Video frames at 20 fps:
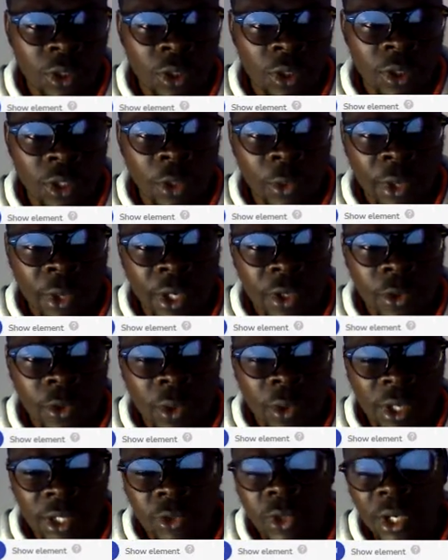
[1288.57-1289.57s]
way you
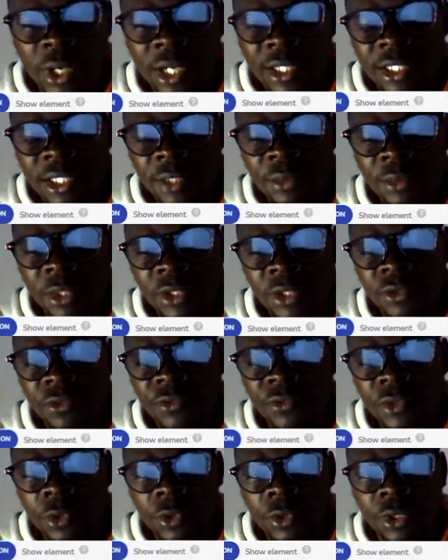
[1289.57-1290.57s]
want your customers to
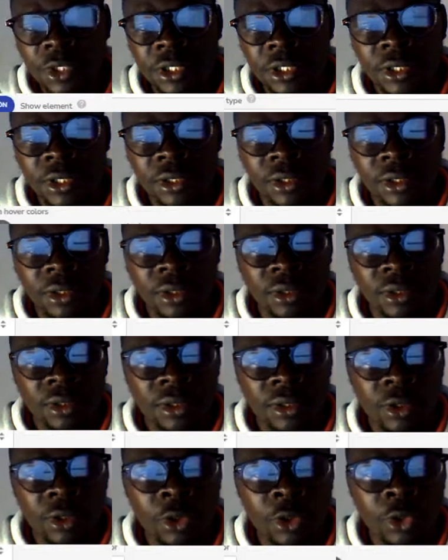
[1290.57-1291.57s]
view it,
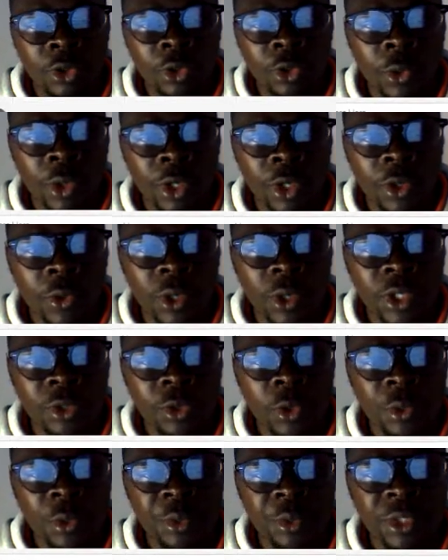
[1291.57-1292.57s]
or the way you want your
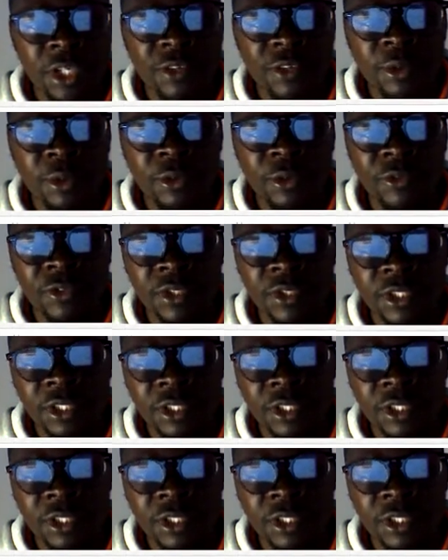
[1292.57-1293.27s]
website visitors